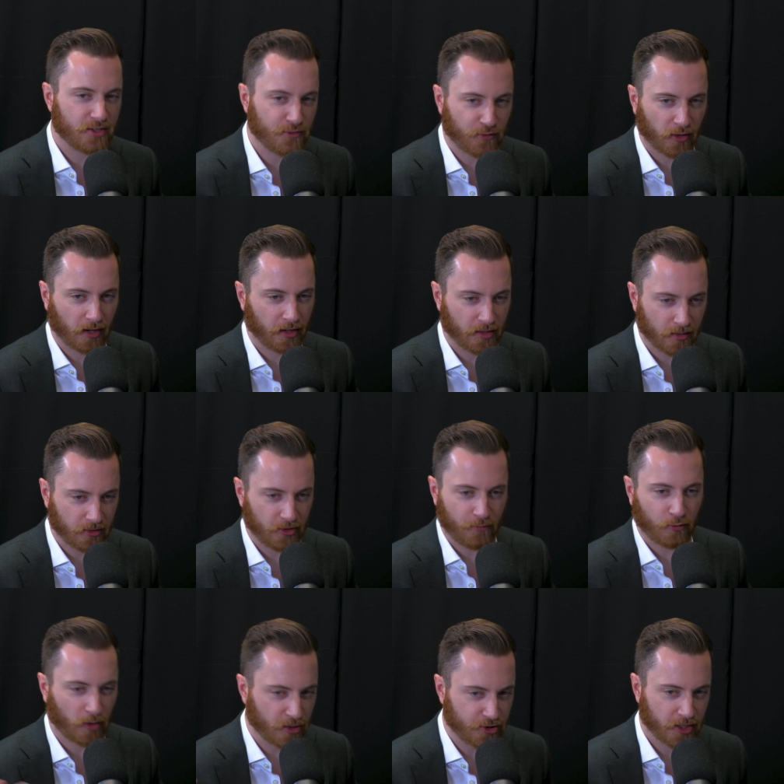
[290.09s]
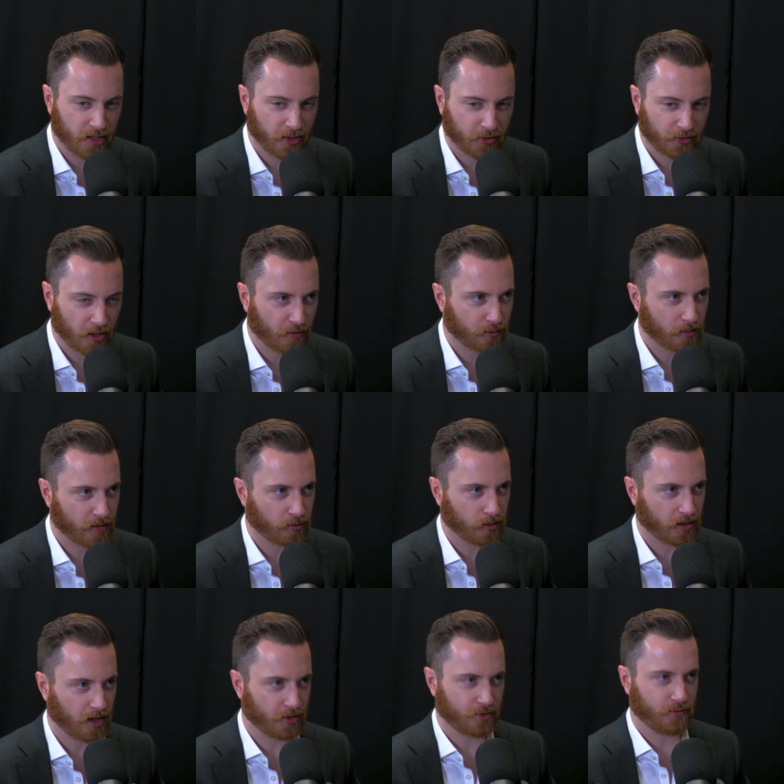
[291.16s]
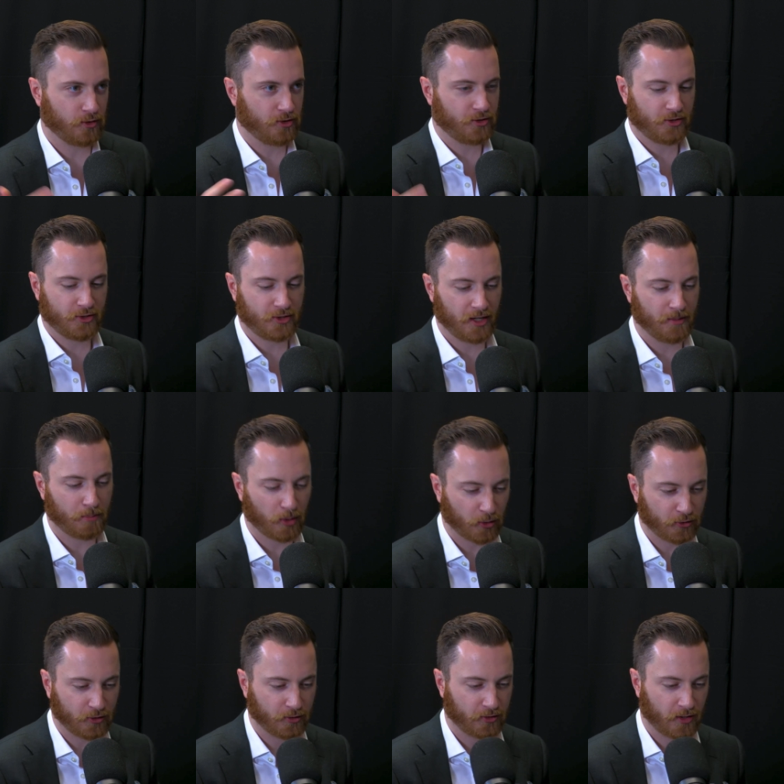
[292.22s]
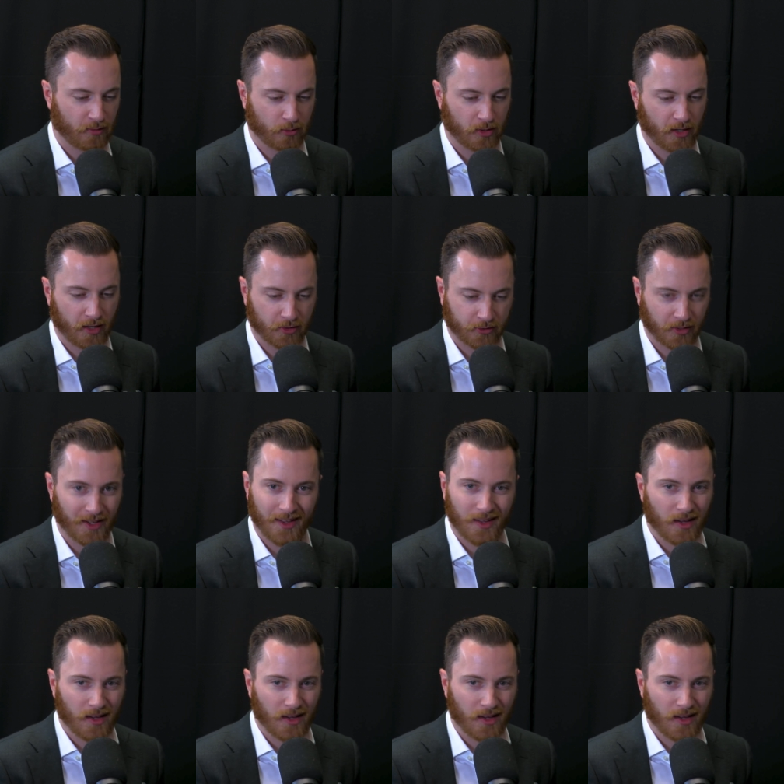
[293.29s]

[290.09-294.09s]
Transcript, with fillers: differentiating yourself from everyone else, if you're just the same person as everyone else,